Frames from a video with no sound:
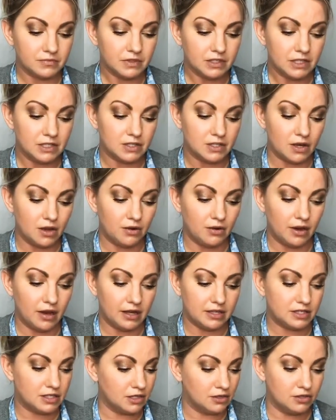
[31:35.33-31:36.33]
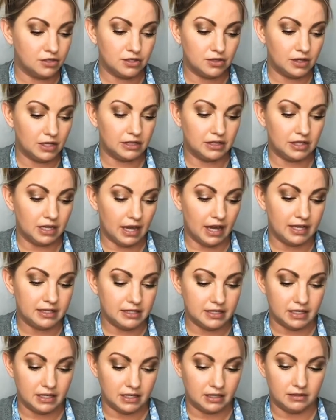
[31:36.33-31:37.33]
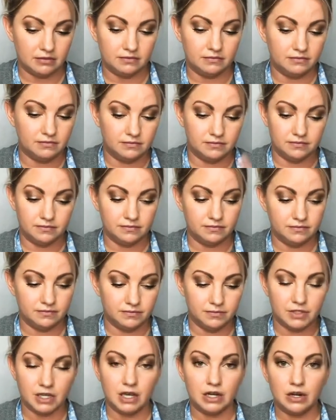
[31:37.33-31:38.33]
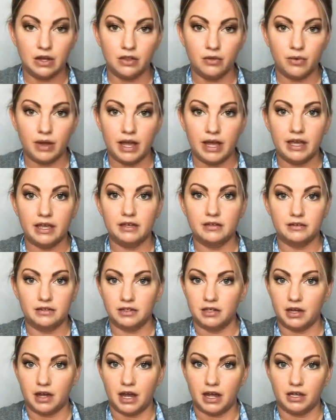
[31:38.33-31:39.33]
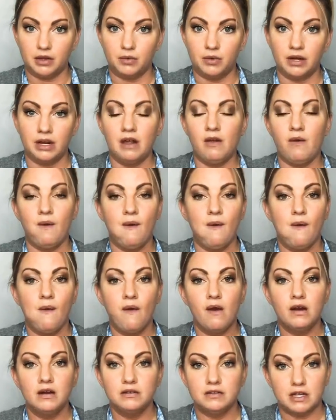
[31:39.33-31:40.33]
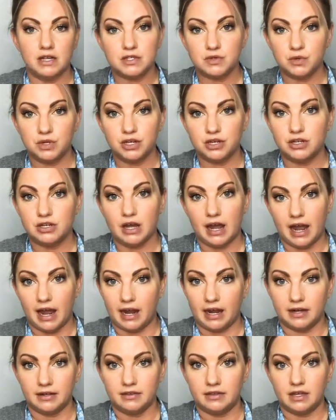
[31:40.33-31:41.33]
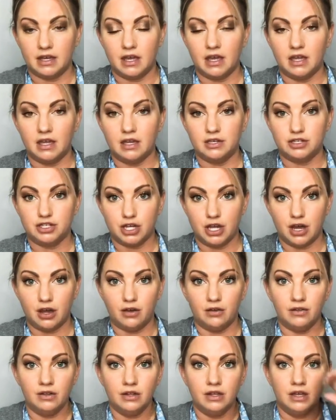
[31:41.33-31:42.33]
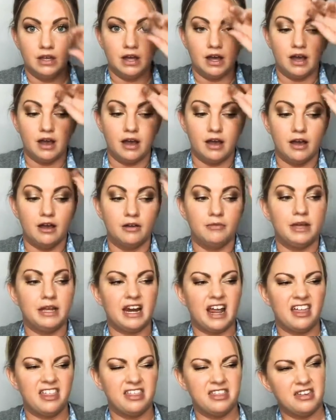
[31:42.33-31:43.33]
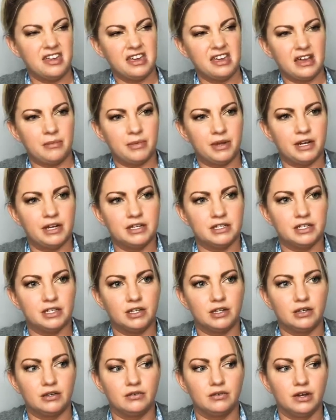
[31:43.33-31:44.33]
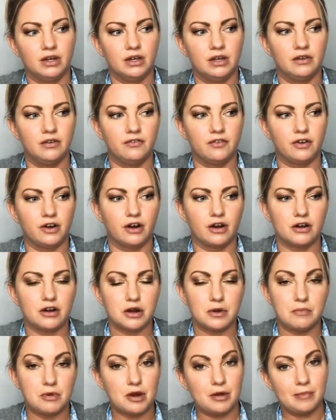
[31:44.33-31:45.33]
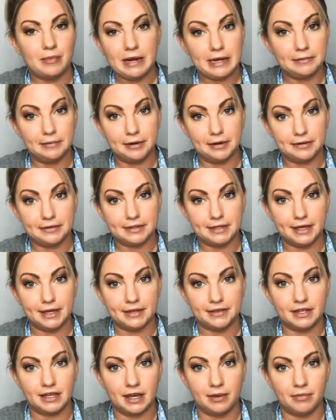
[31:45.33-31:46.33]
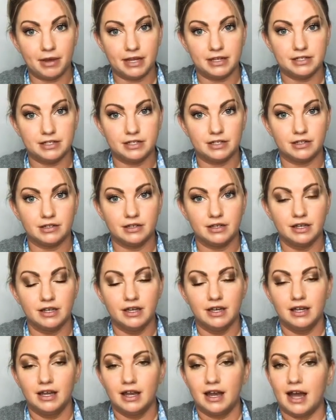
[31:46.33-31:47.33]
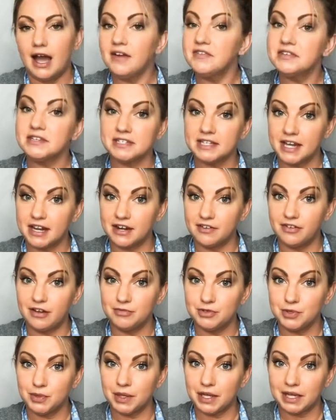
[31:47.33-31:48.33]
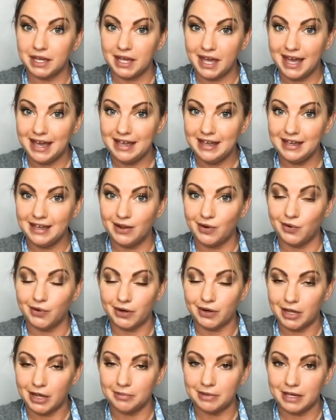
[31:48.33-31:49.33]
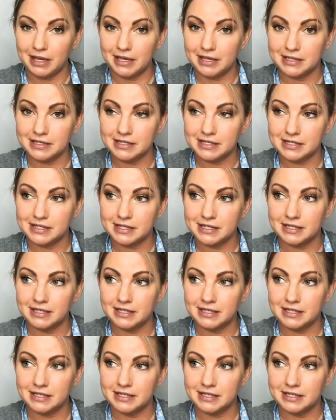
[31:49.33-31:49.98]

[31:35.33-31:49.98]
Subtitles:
So as soon as you get the icing done all the way, you know how you want it, that's when you add the gel. And I think I'm gonna do, for her mermaid birthday, I think I might do, I haven't decided if I'm doing a cake or cupcakes,